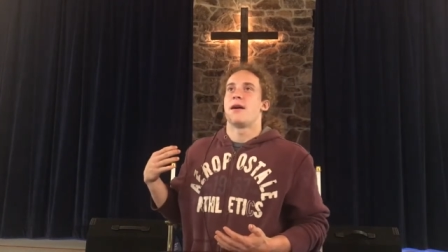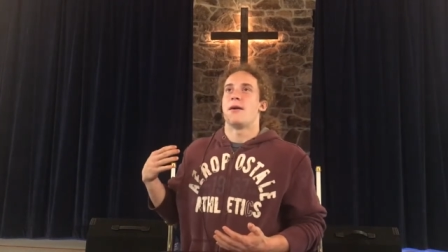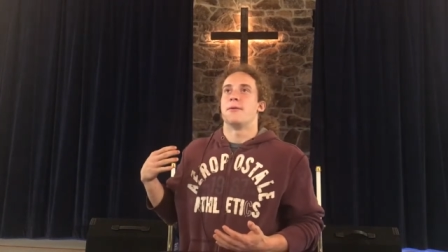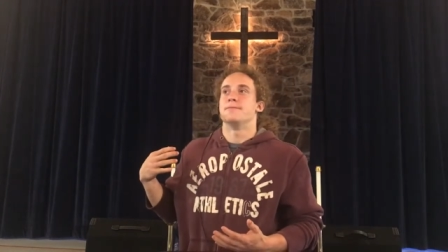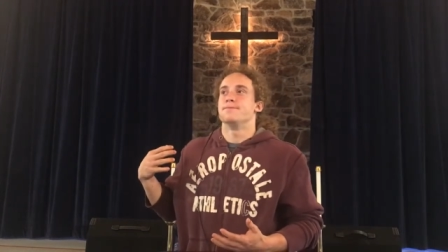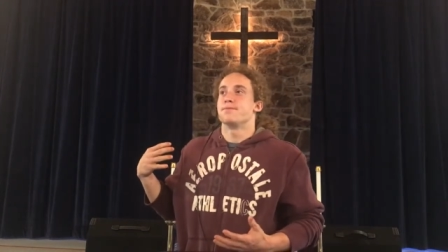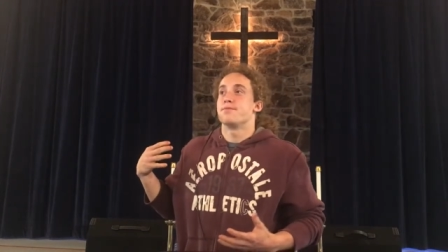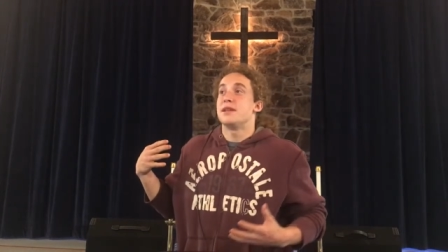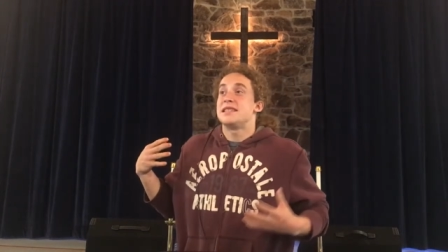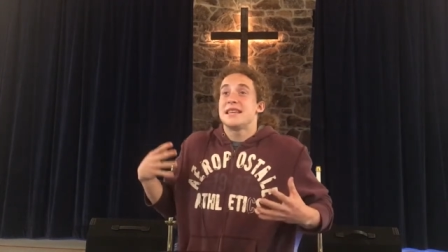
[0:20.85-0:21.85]
um,
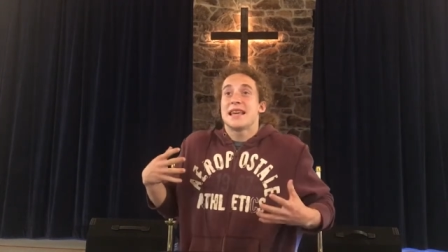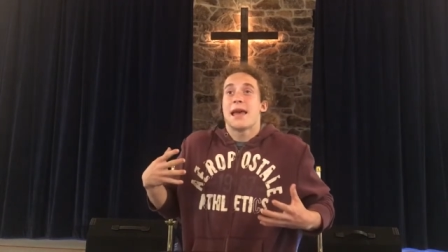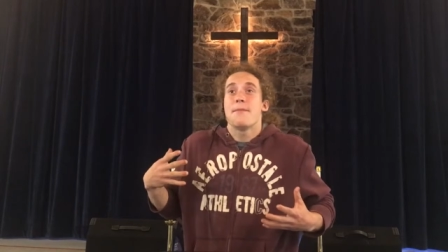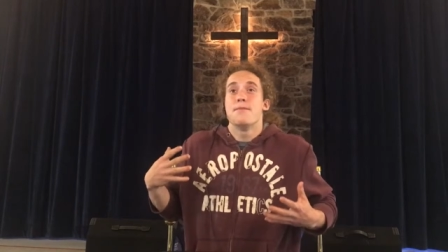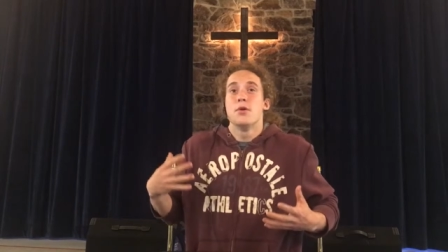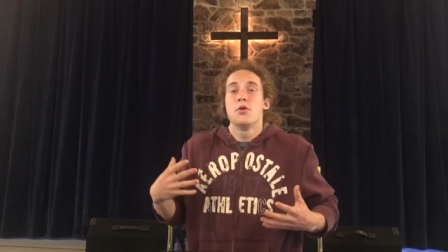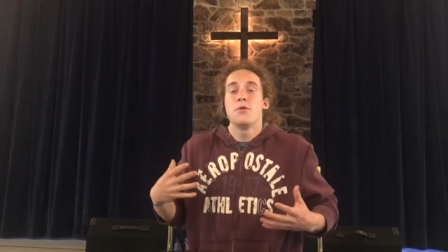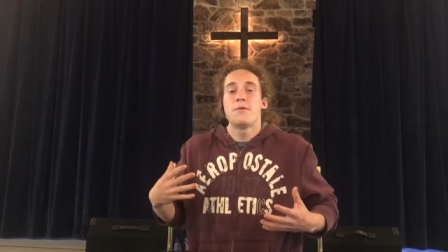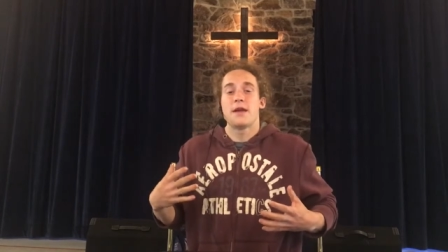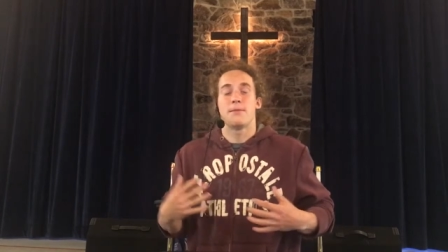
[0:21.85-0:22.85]
been seeing Him
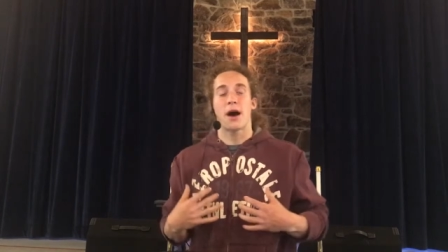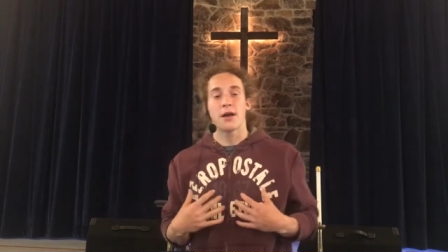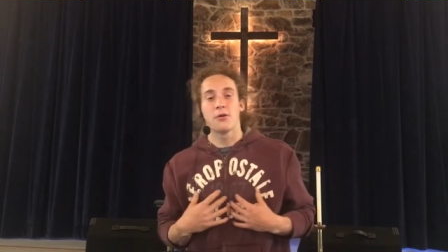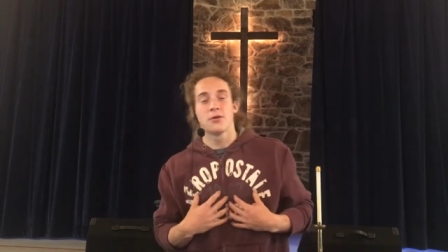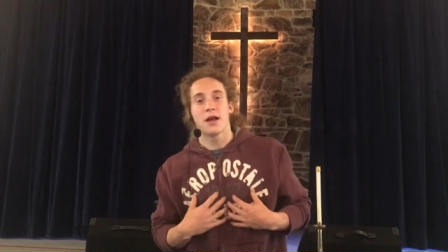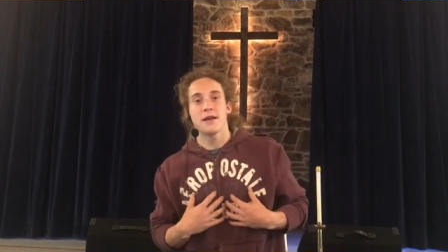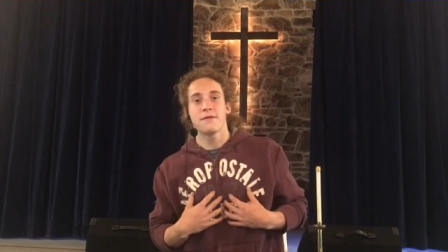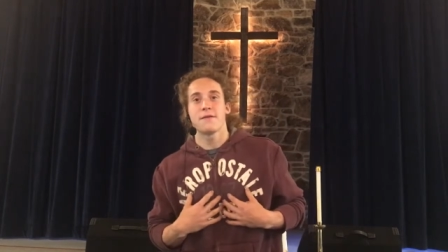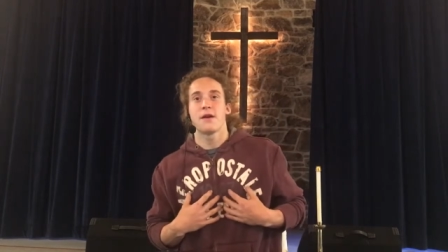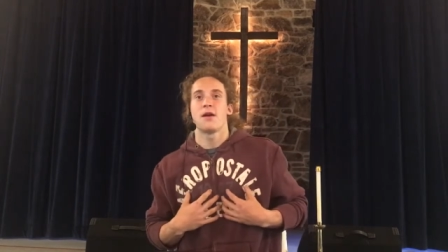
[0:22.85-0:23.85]
move in my own
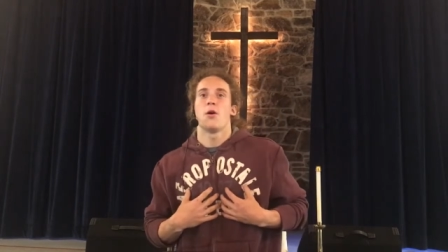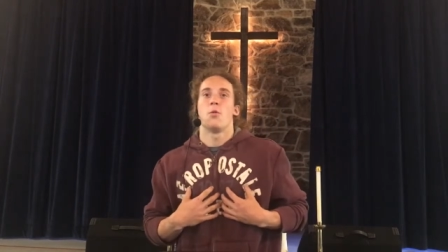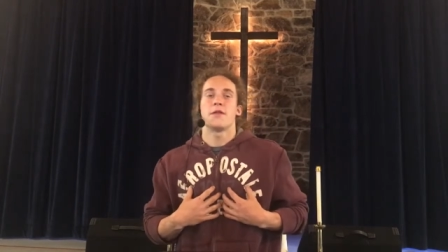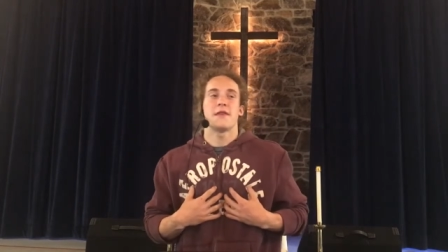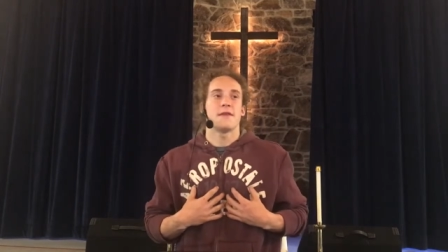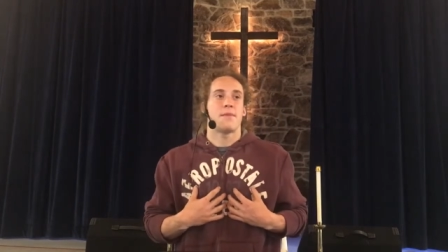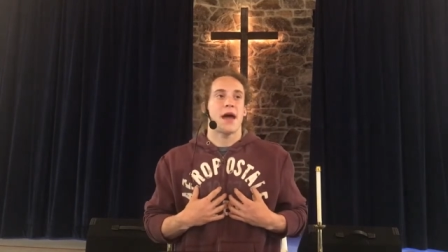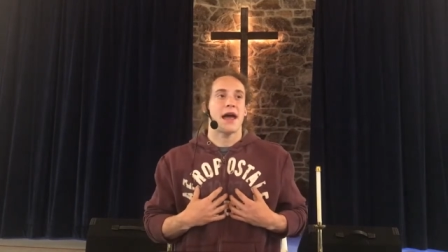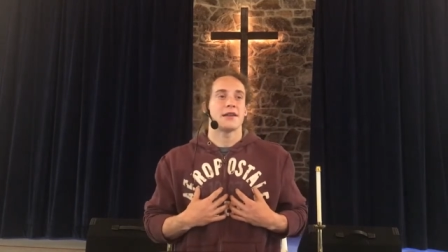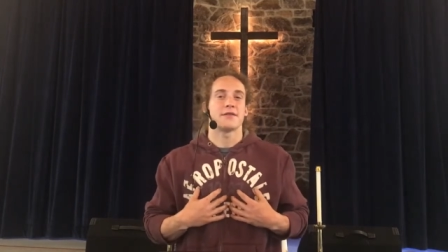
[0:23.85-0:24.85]
life within the
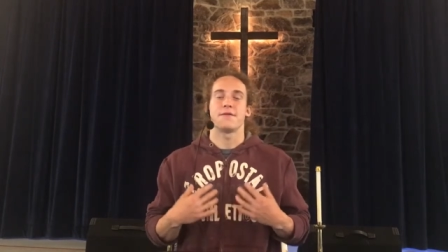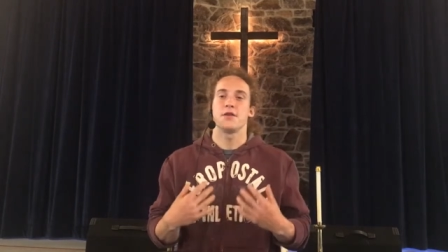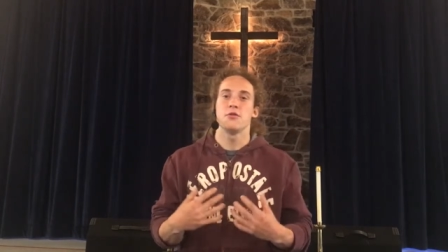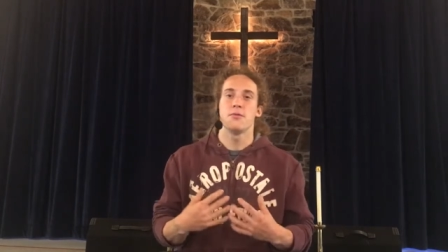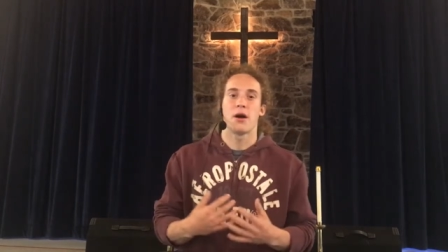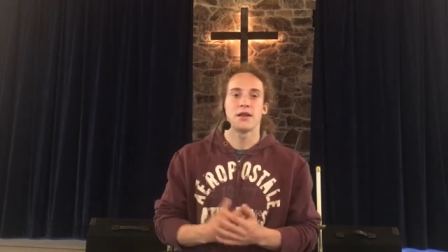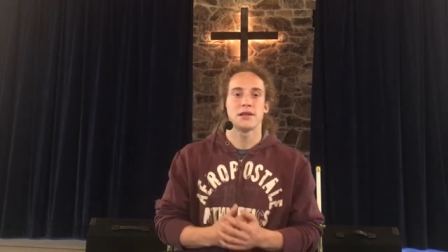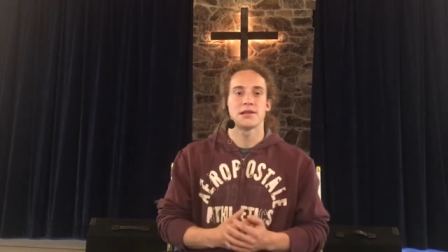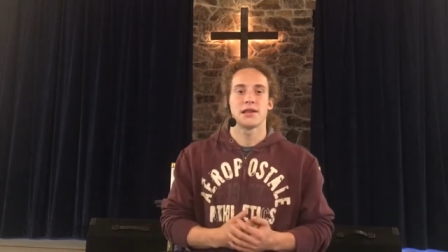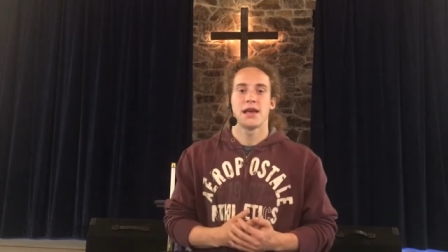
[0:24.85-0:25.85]
past few
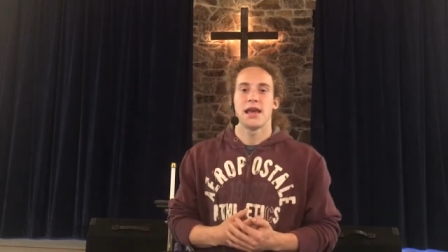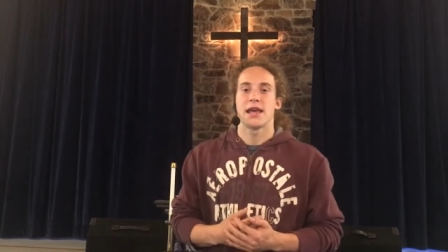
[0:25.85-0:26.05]
months,